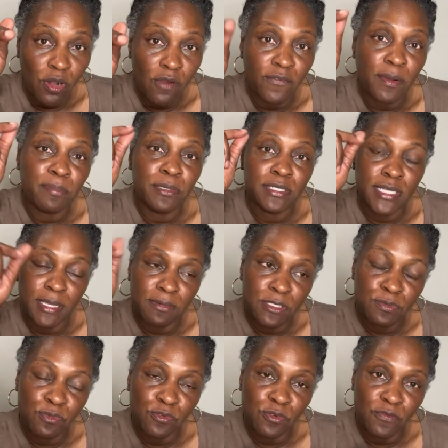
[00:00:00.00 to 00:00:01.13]
I put a
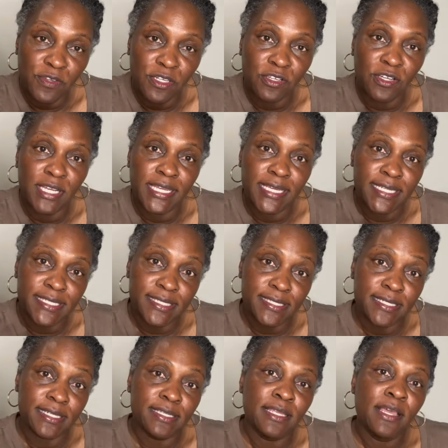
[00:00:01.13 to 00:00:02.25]
tablespoon of vinegar and let it
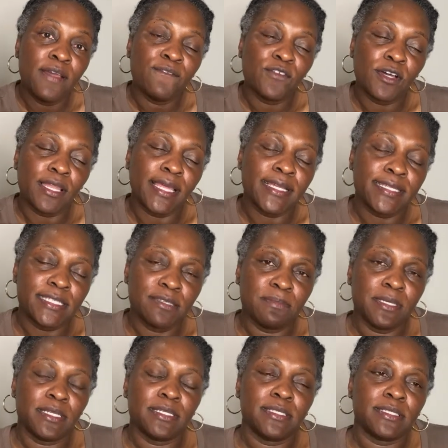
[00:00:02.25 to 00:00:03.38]
sit for like 10
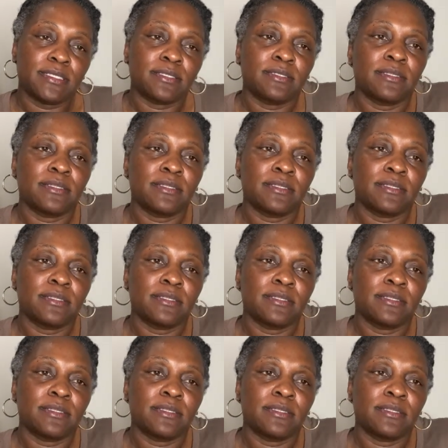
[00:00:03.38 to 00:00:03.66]
minutes.